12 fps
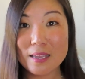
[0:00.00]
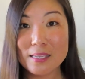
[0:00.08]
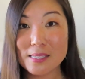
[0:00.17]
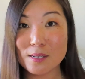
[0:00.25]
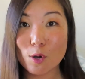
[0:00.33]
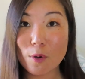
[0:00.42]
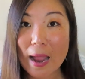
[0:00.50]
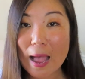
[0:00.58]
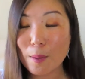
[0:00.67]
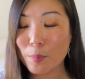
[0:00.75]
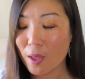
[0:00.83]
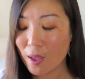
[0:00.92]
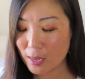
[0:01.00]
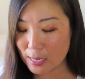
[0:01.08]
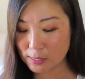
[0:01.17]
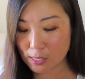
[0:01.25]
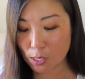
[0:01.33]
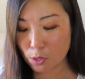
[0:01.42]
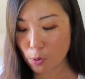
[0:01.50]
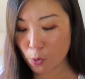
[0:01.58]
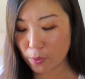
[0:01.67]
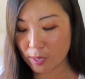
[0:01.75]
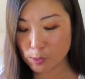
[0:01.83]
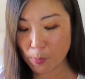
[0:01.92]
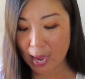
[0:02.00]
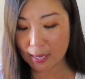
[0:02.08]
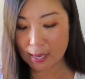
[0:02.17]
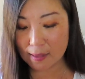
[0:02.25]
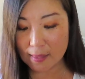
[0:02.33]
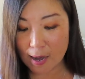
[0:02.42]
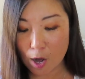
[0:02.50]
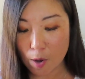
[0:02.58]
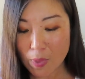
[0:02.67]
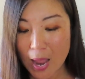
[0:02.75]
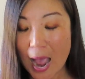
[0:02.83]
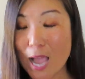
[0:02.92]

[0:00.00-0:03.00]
easy to grab, easy to throw things back in there.